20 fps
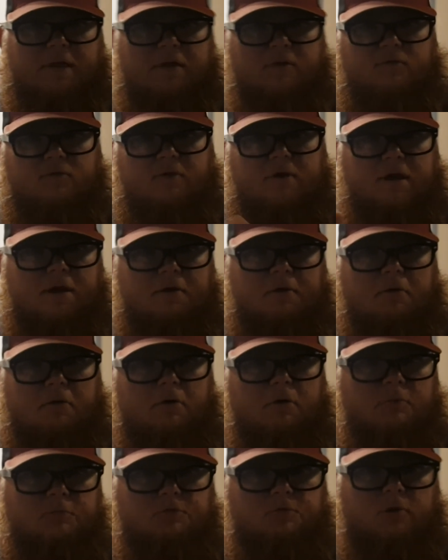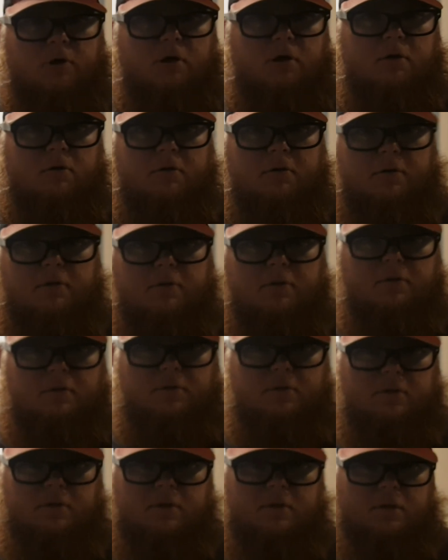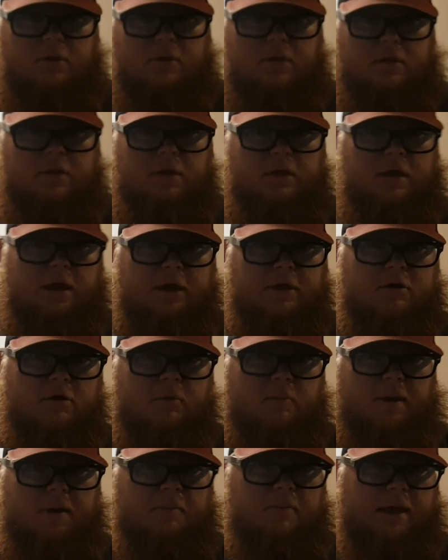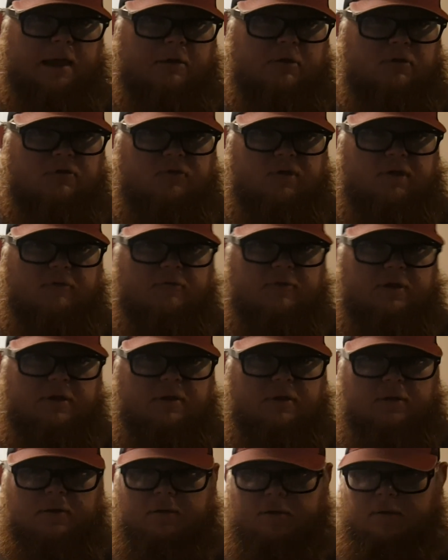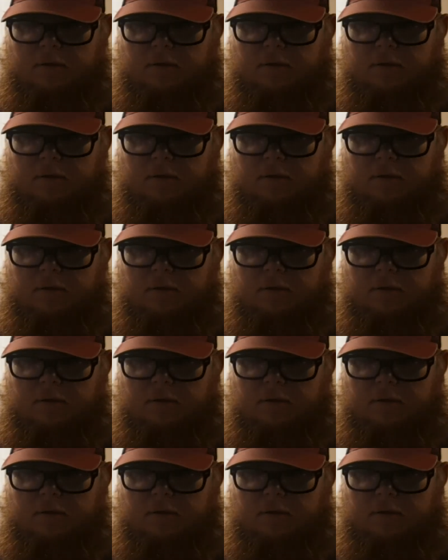things. You gotta know Ohm's law. You gotta know about battery safety.